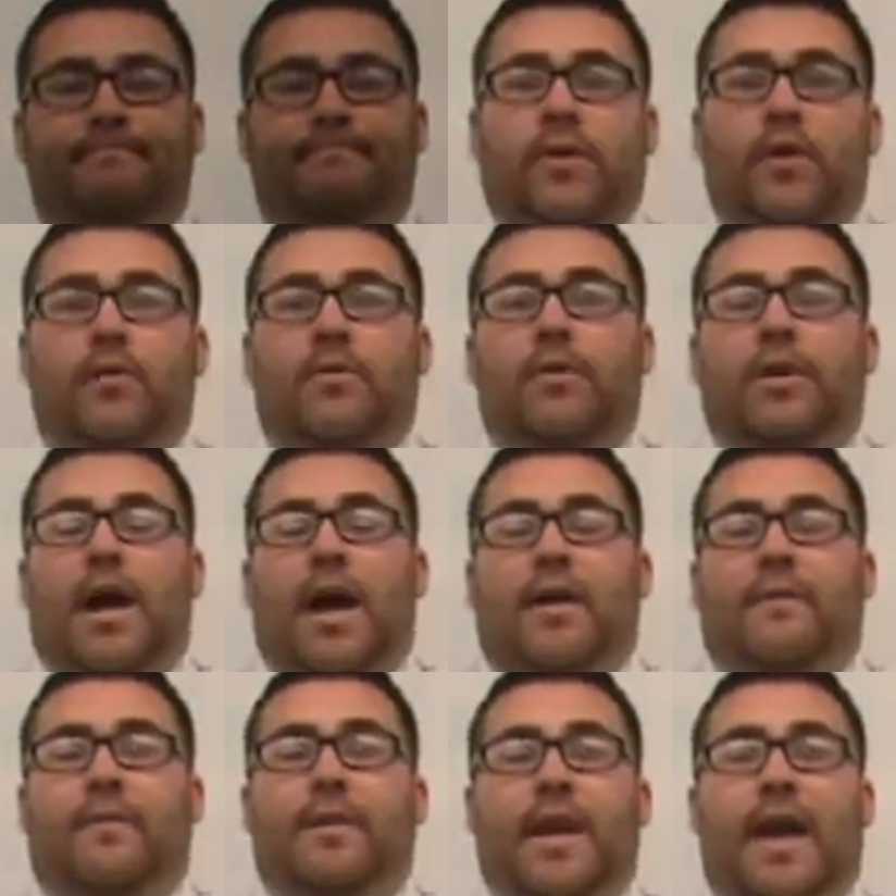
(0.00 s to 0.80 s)
Also,
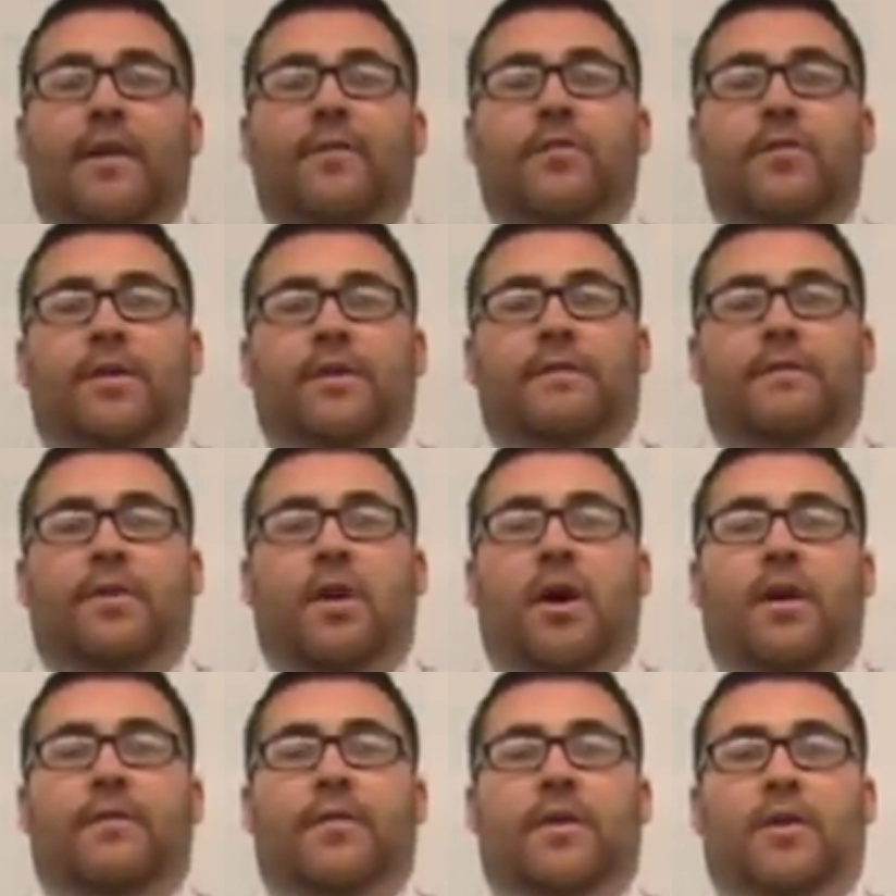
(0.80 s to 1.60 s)
I've been heavily
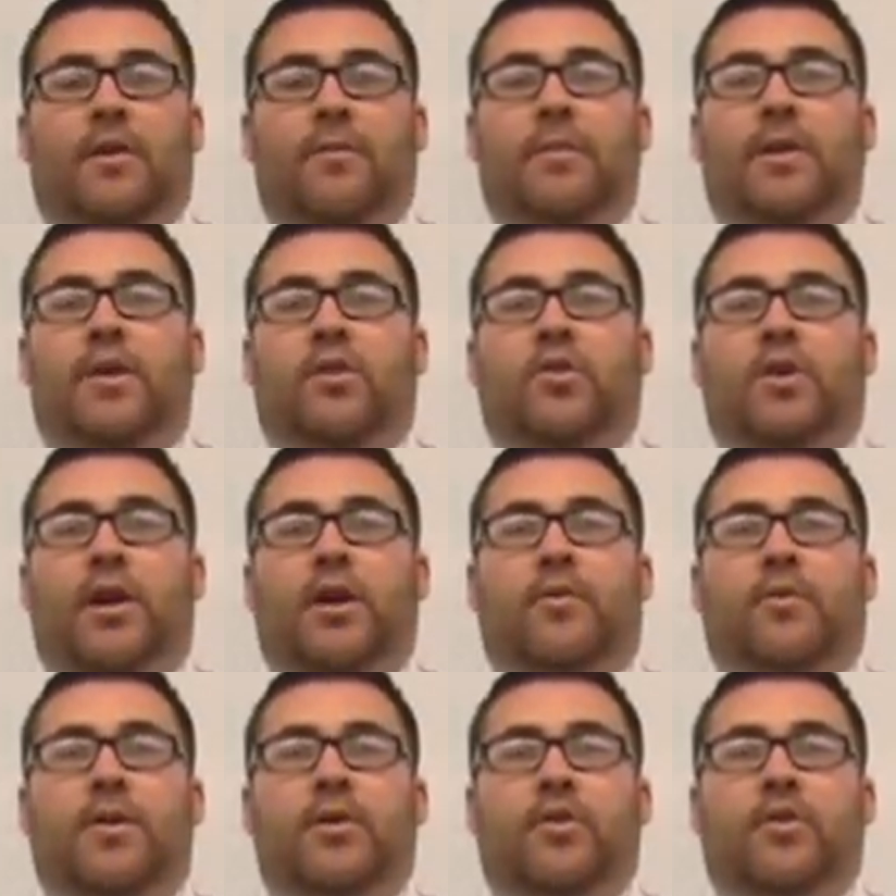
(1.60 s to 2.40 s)
involved here at
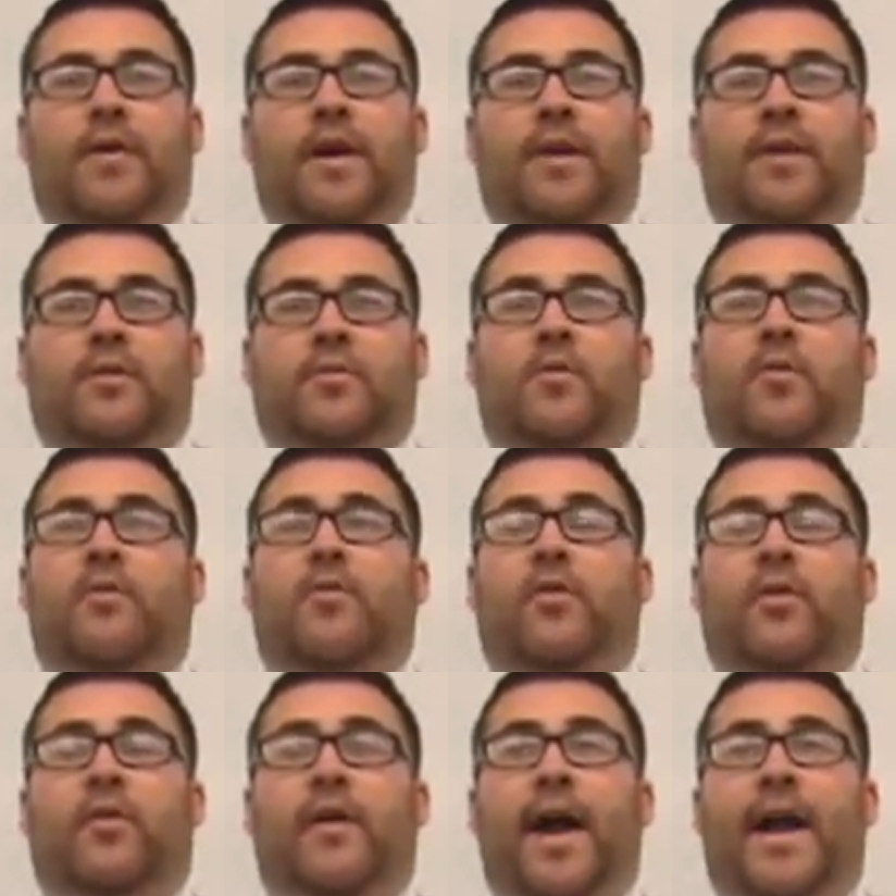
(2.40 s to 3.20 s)
Minnetonka Regional High School
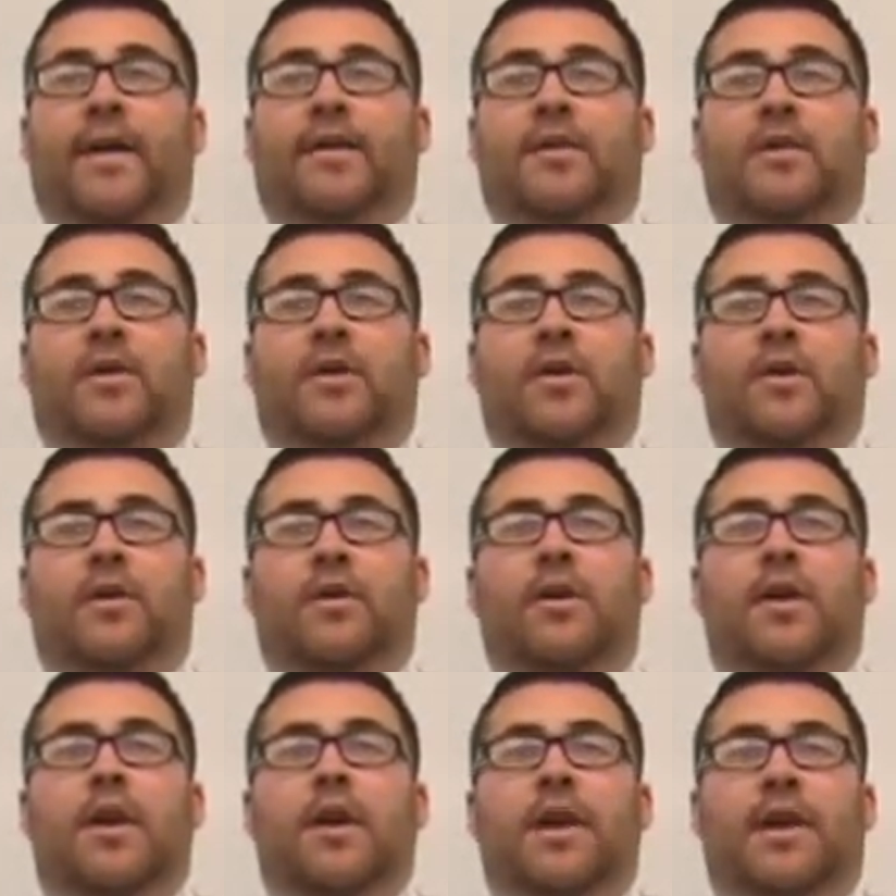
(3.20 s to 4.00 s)
over the last
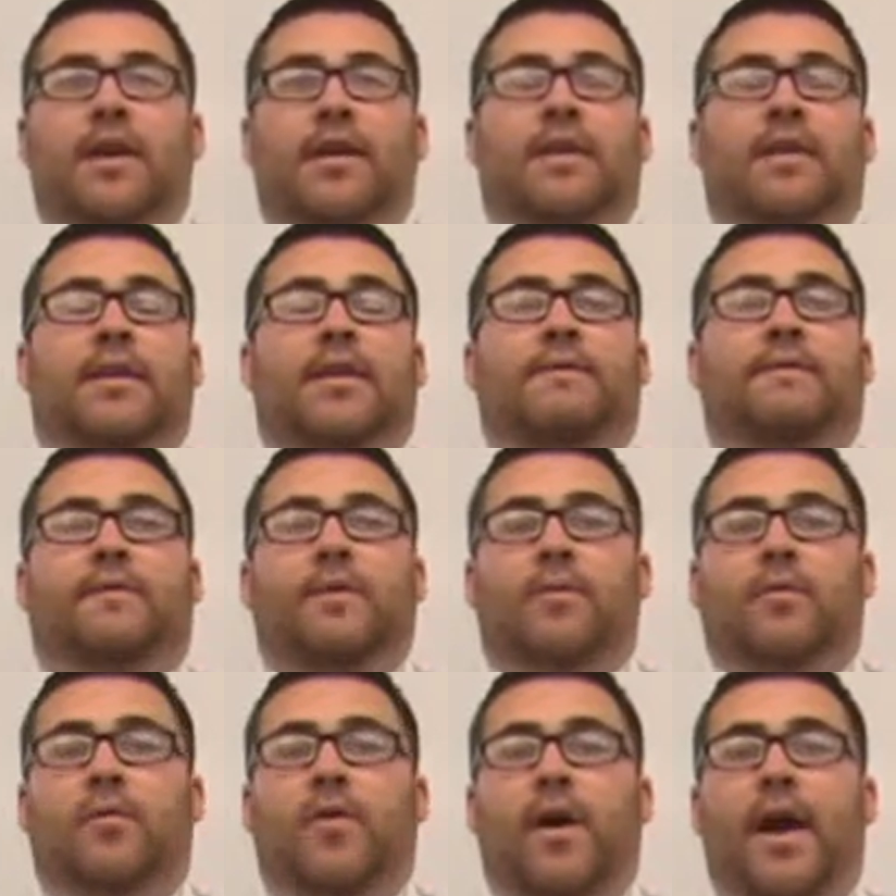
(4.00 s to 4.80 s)
year in the
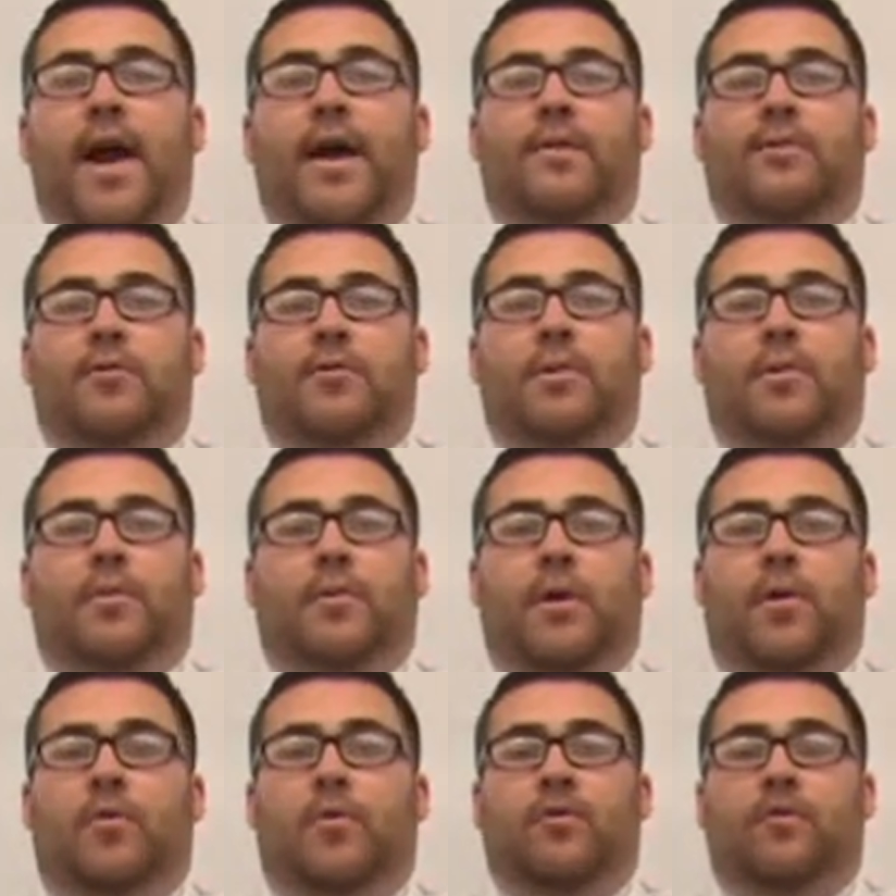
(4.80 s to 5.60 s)
flipped classroom
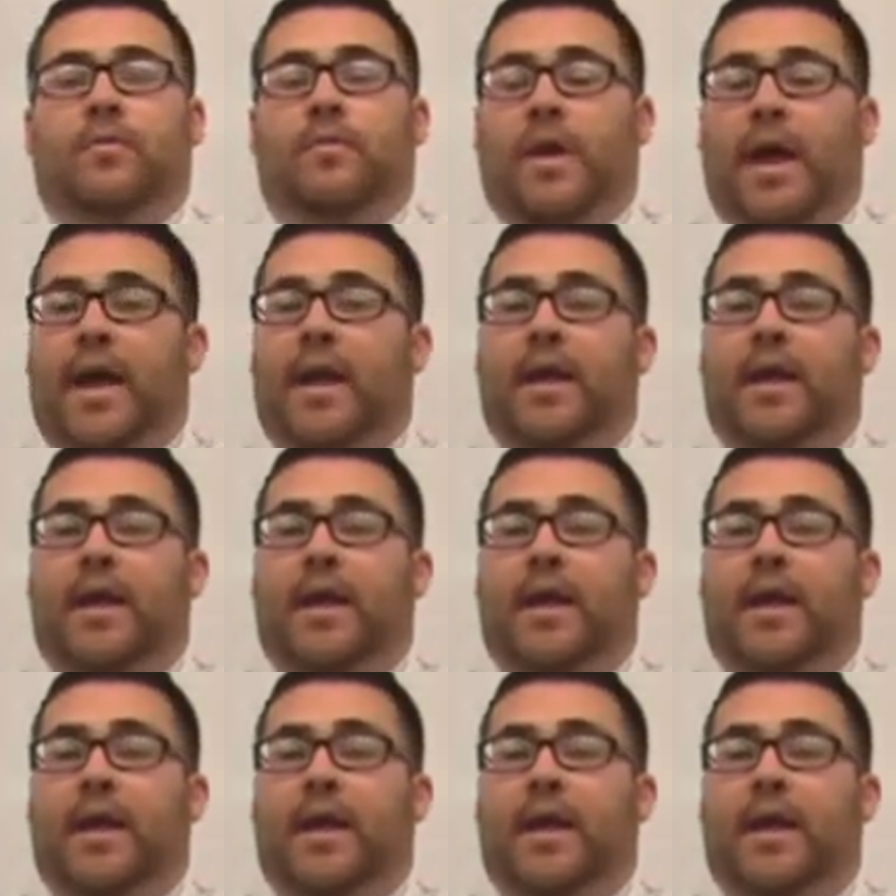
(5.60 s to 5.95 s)
approach.